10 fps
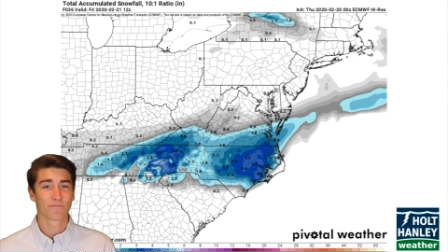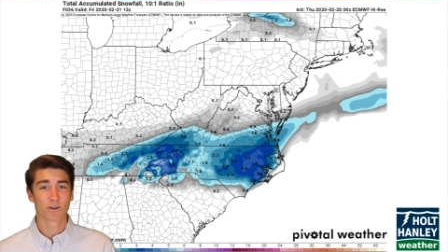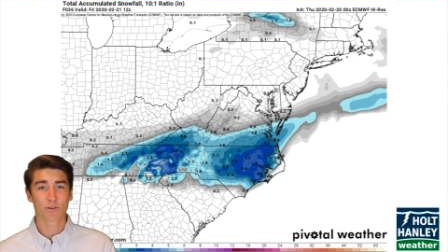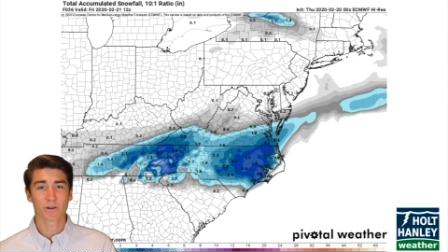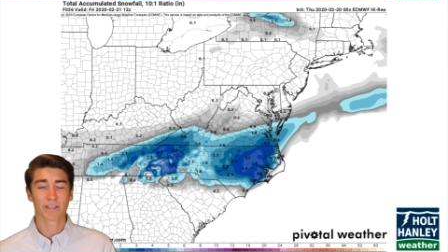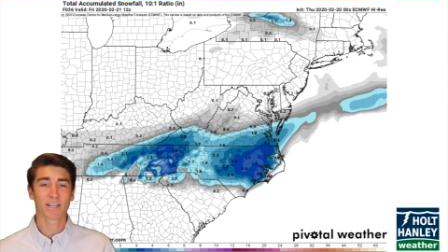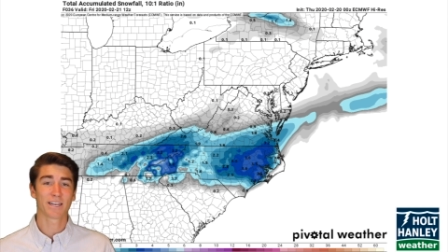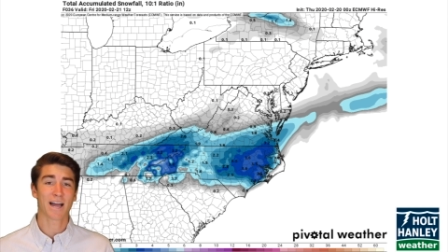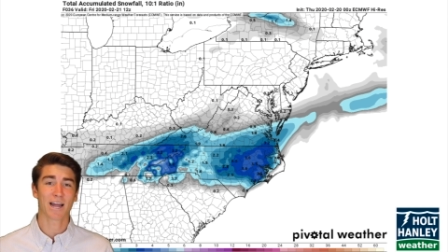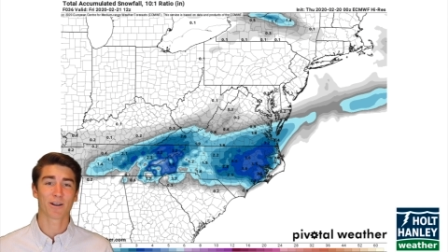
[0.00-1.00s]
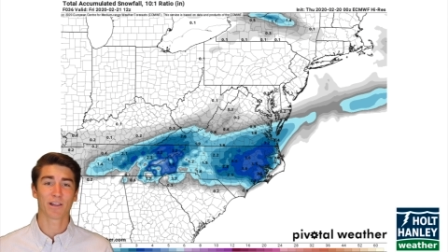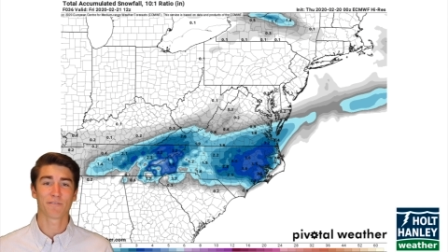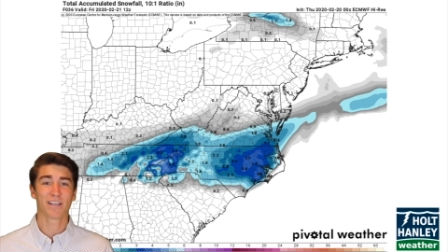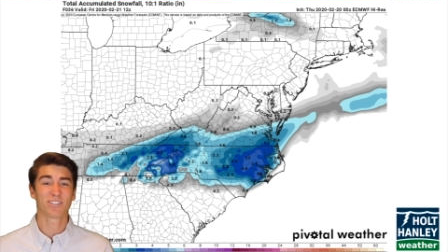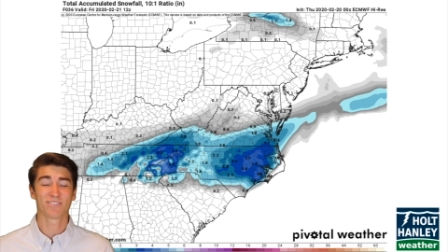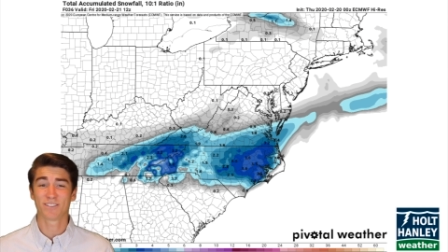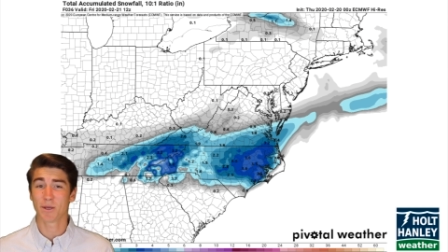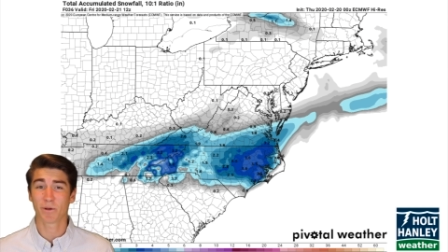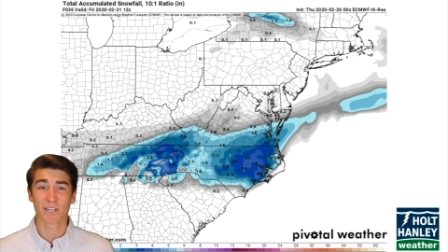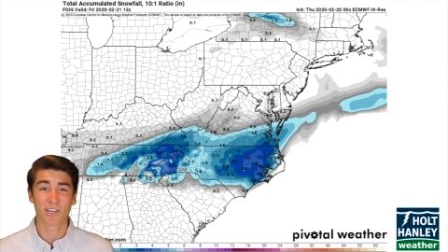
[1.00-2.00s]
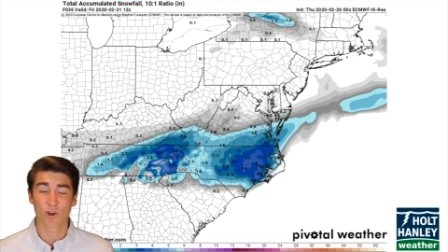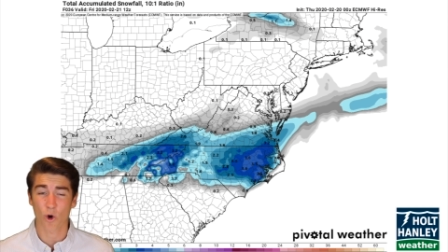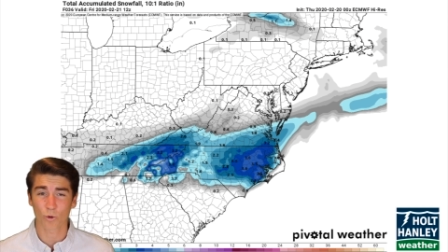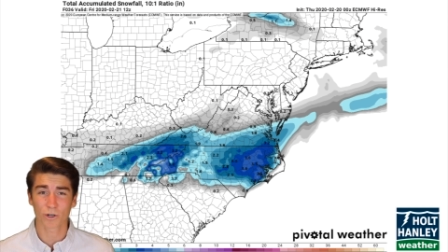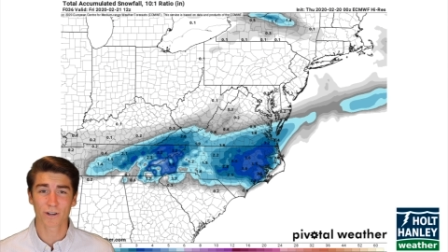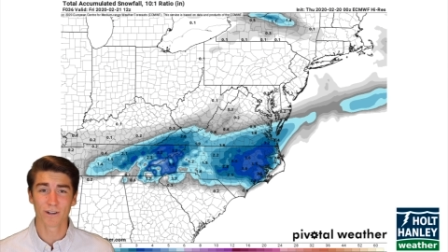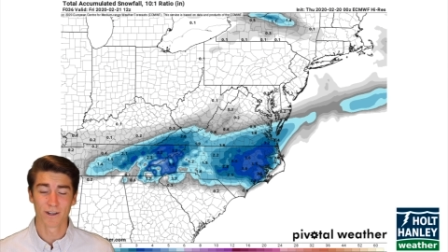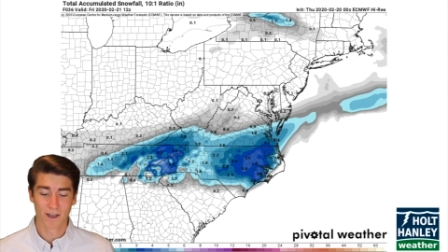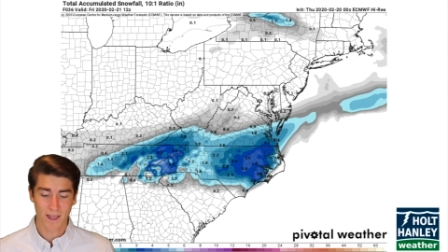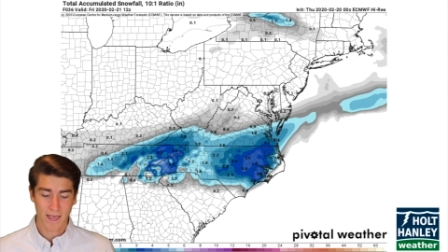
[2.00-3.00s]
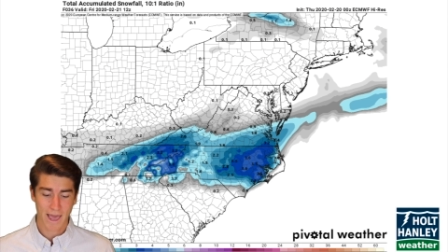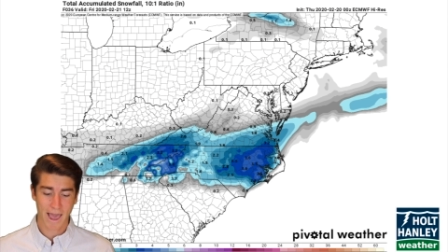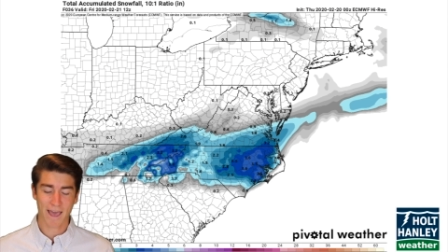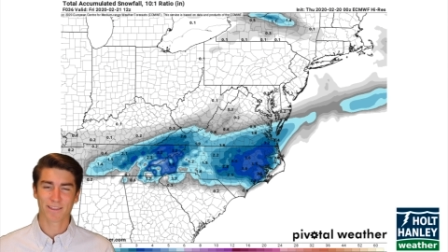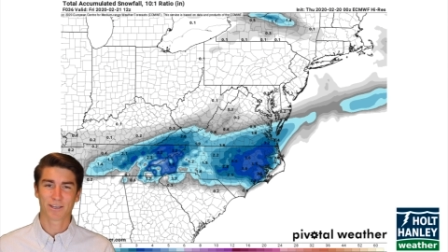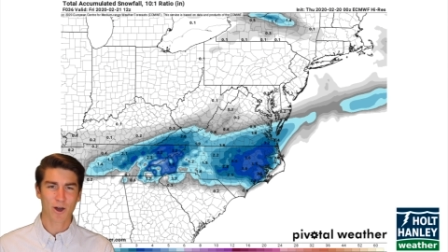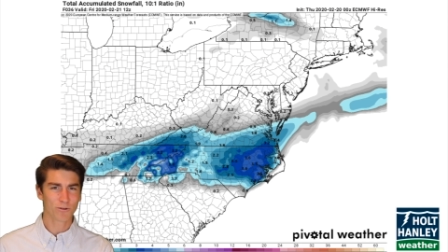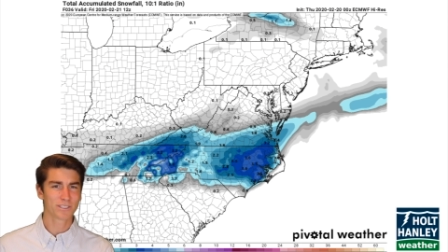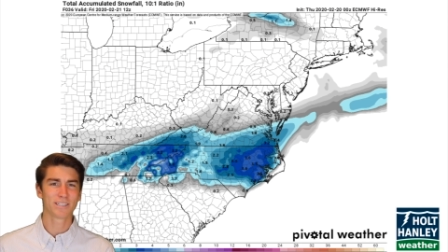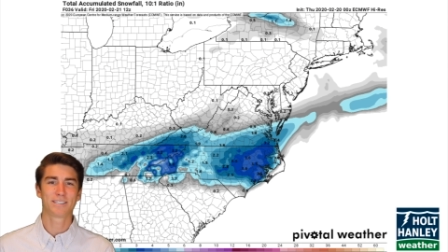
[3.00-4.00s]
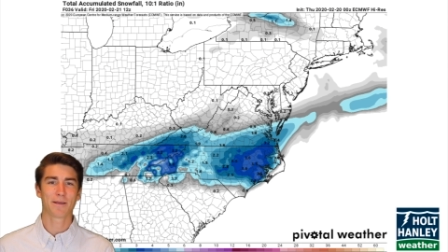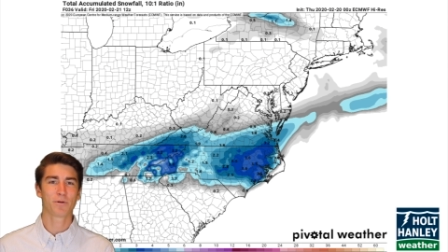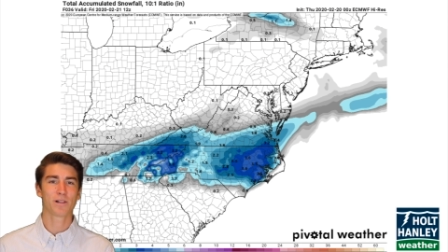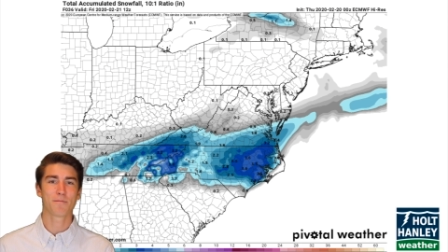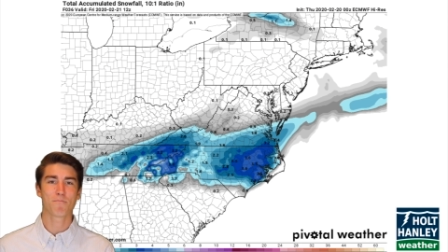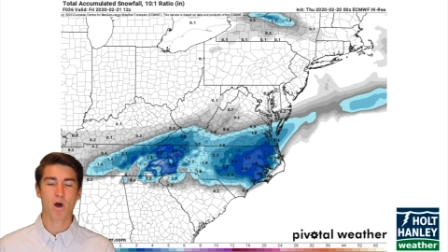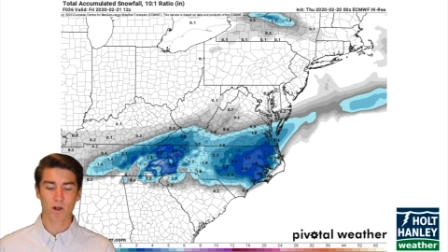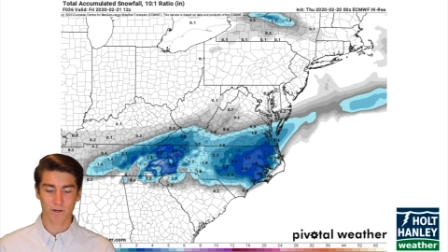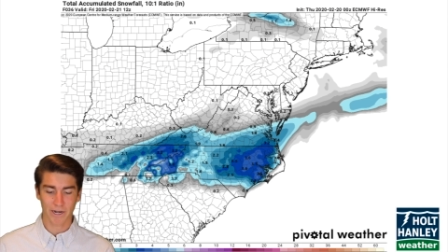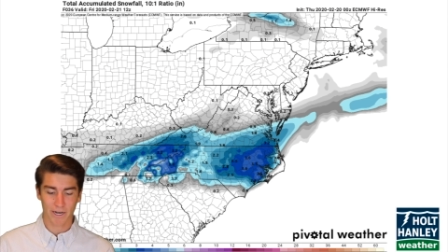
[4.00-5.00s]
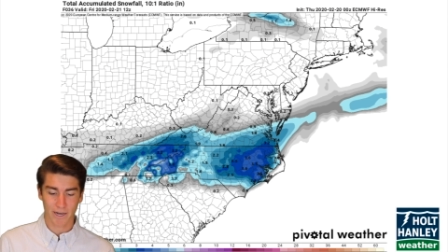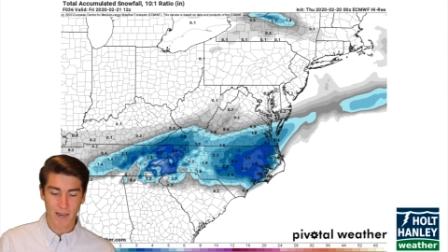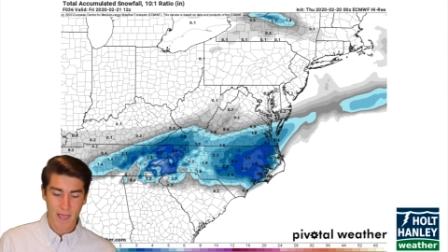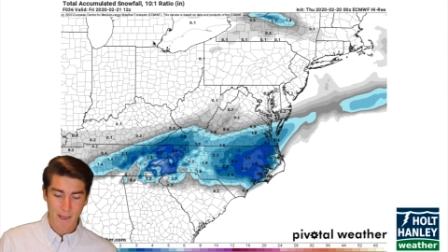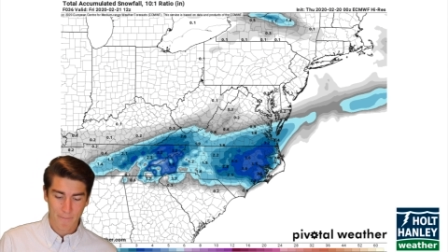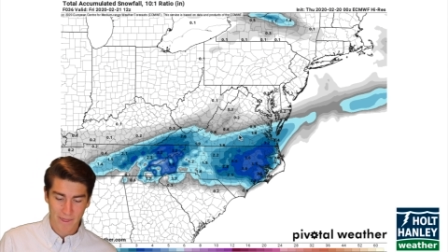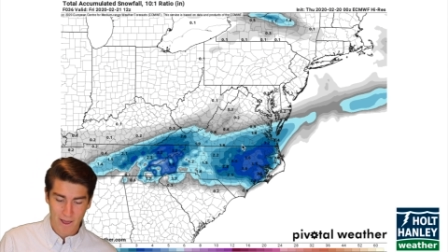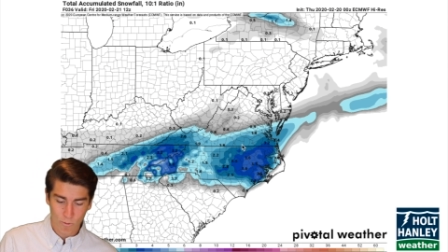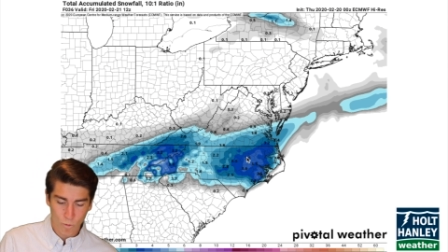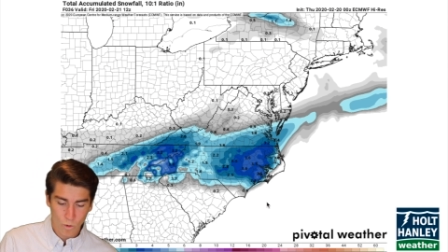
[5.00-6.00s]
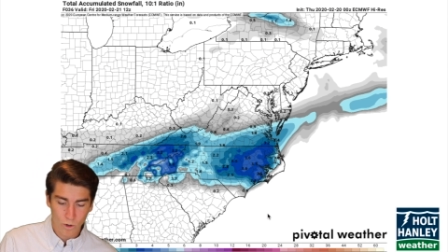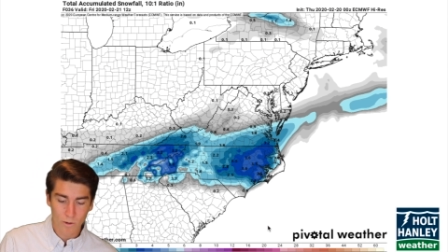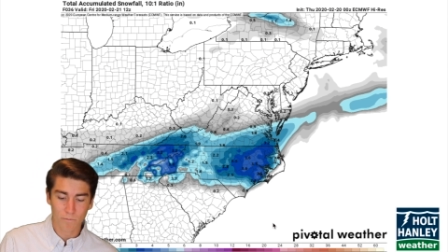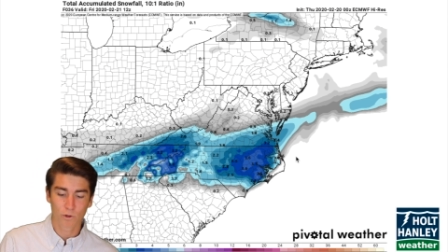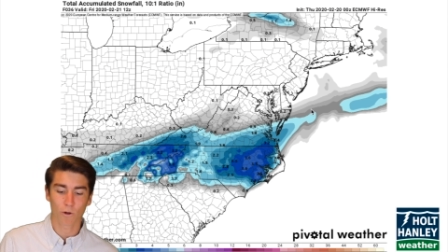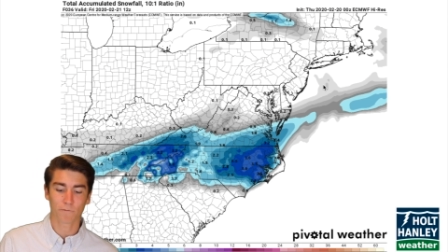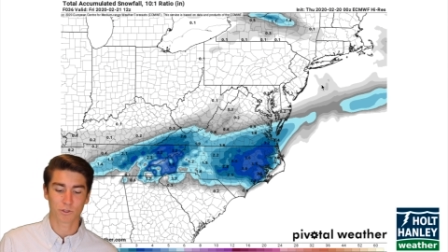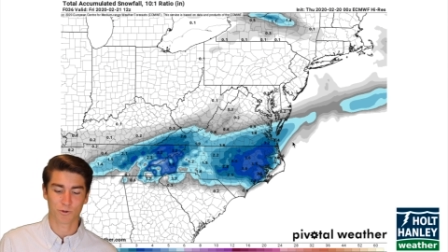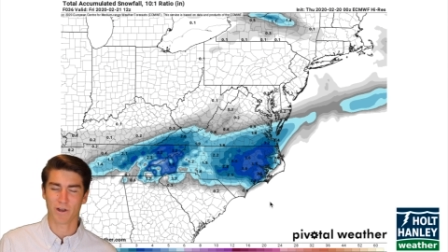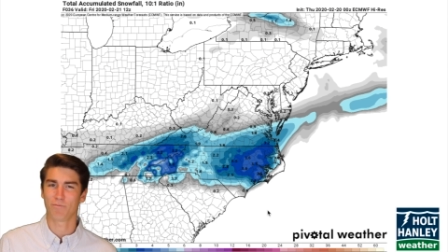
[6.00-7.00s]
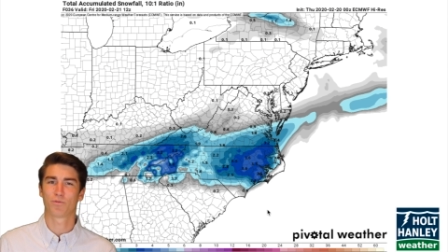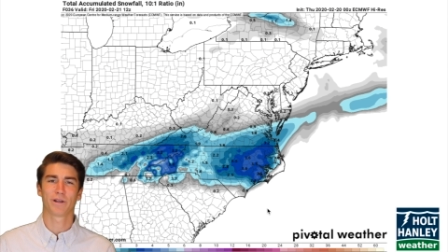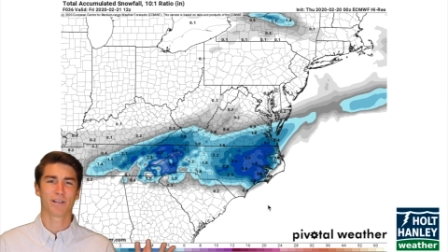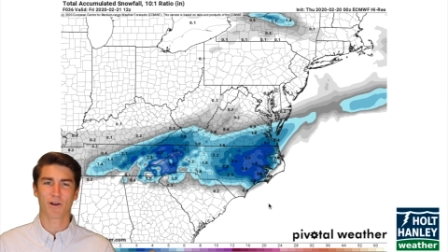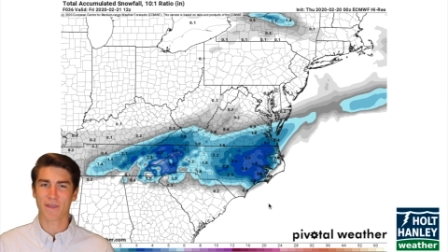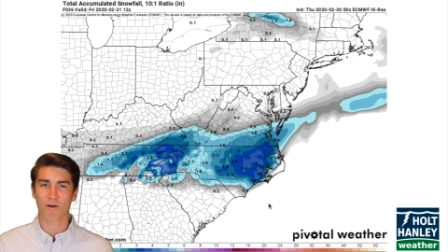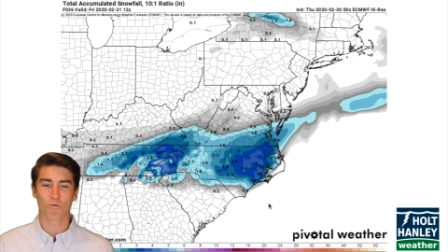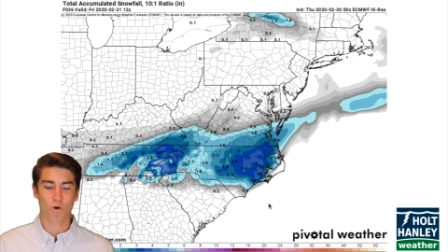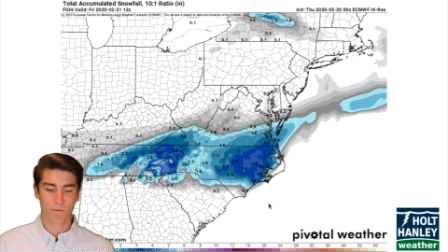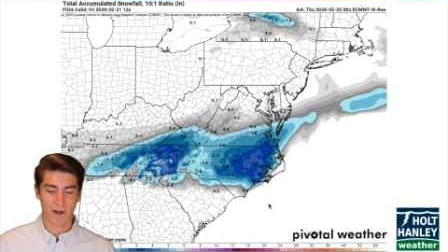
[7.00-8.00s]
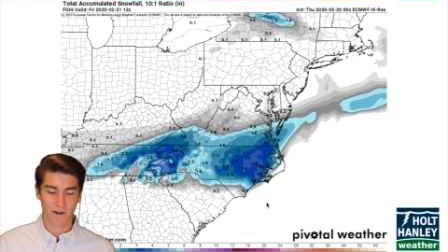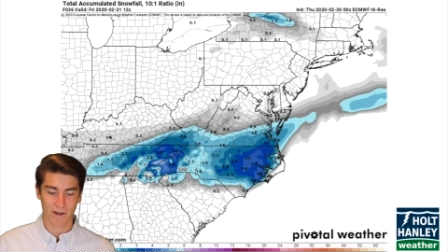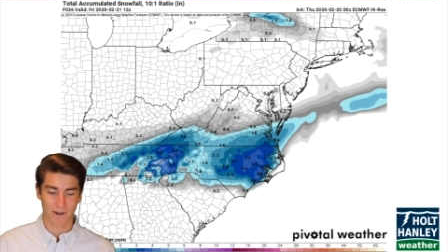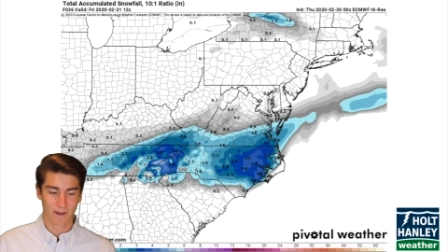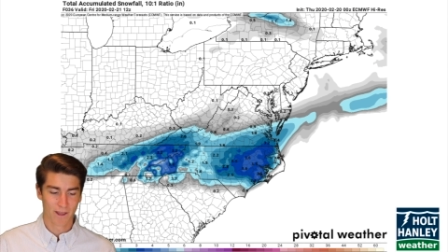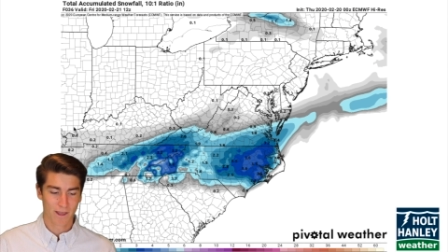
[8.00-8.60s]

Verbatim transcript: Further inland, higher elevation, typically colder, and the coast is typically moderated by that warm Gulf Stream, bringing all that warm air in.